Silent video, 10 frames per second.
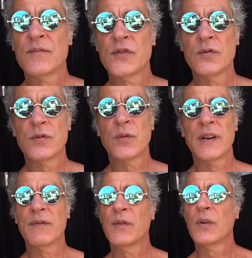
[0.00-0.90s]
June
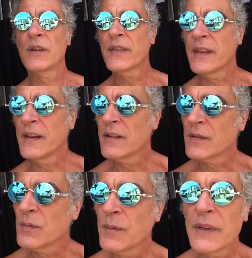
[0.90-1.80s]
24th, and
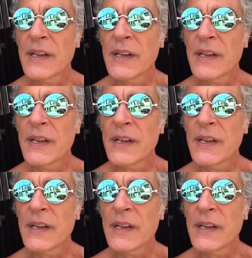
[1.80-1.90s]
here's what we